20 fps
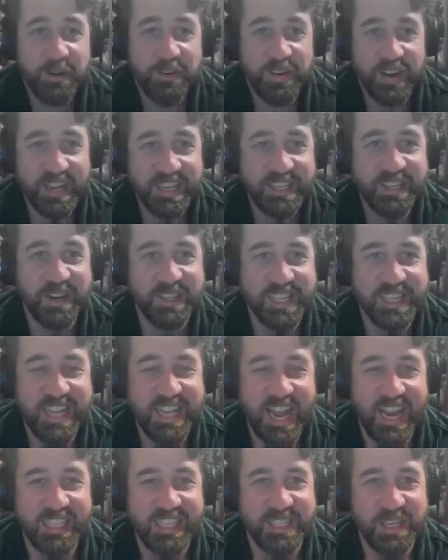of hunters and
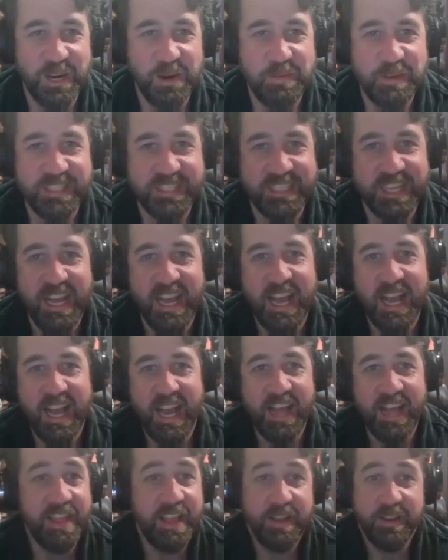taxidermists
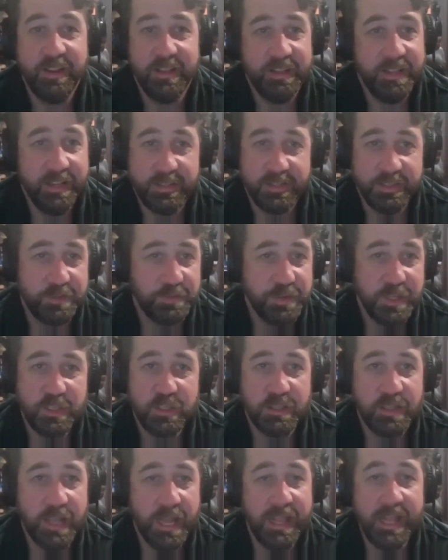and they it's, it's
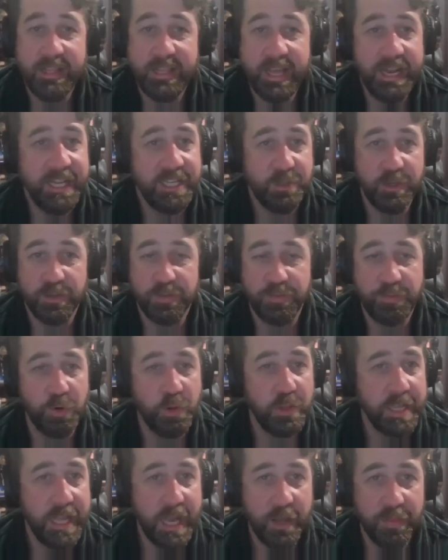that, that history is
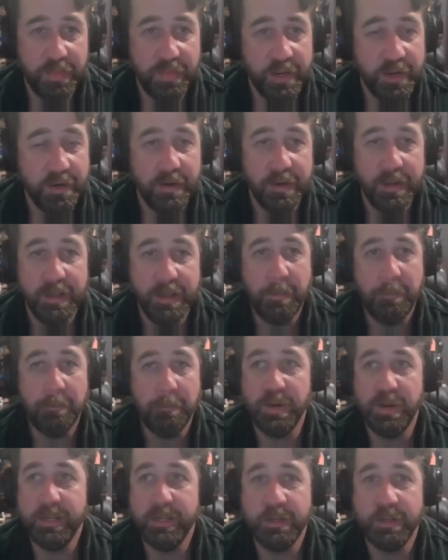fully out there
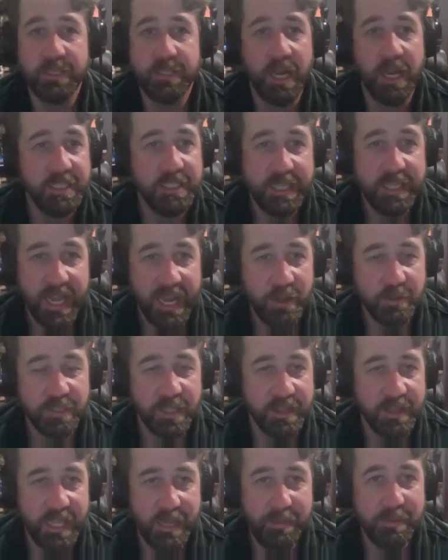but there's tons of towns
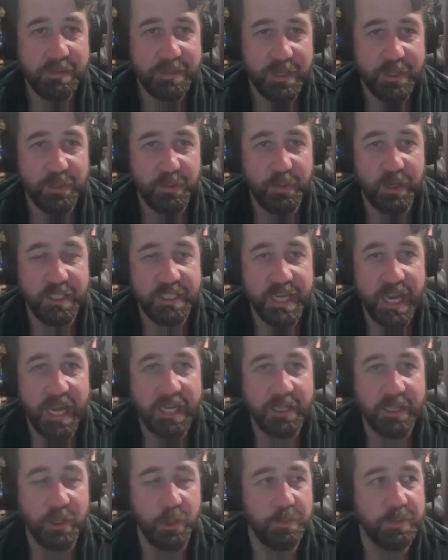that theme themselves around
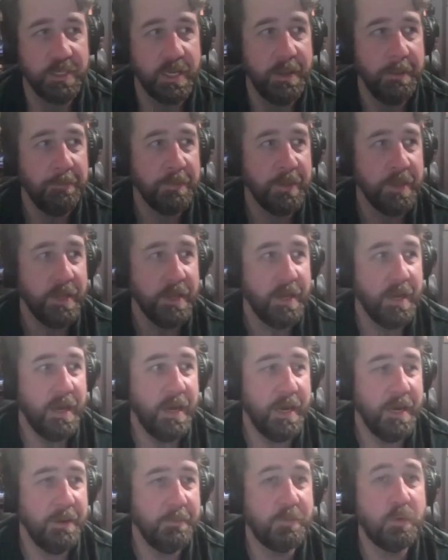jackalopes.
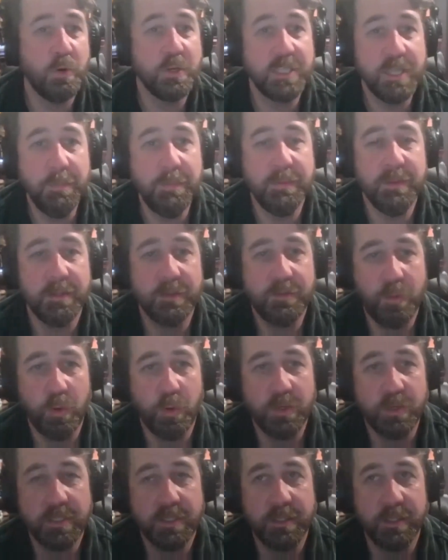Uh, of course, some of
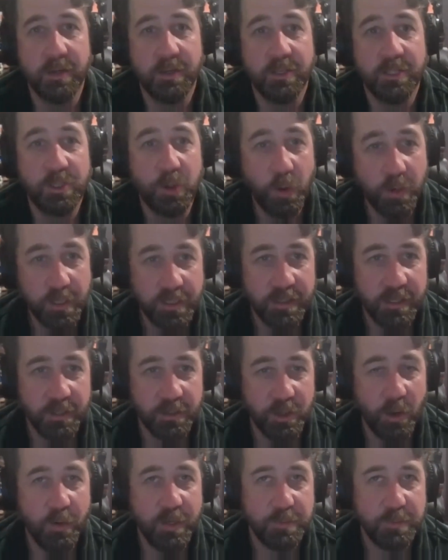course, the source there's
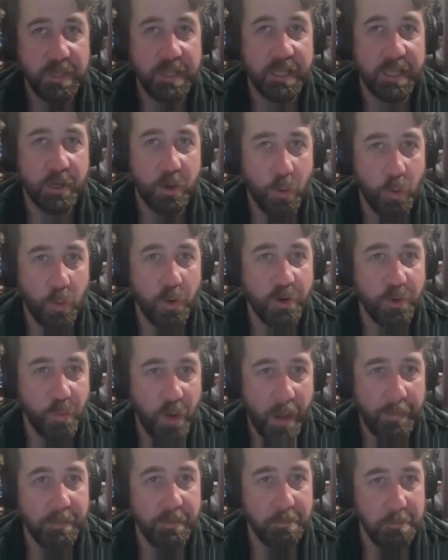always been like horned
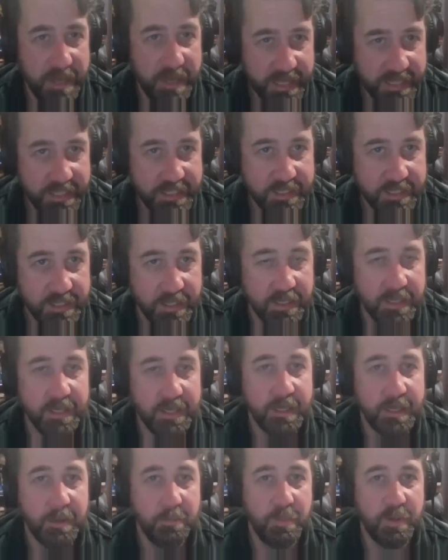rabbit myths,
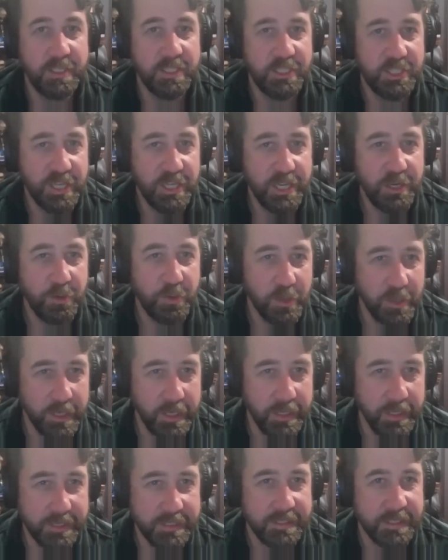but
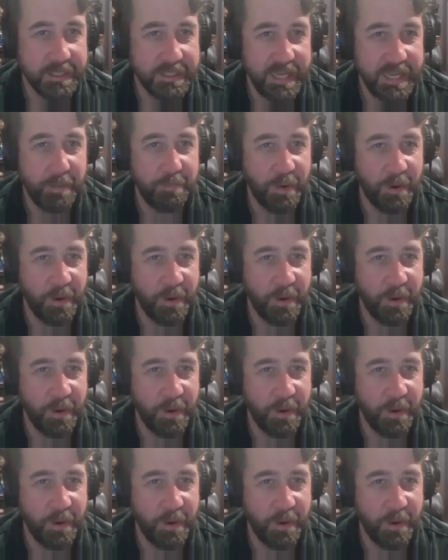generally, and this is the sad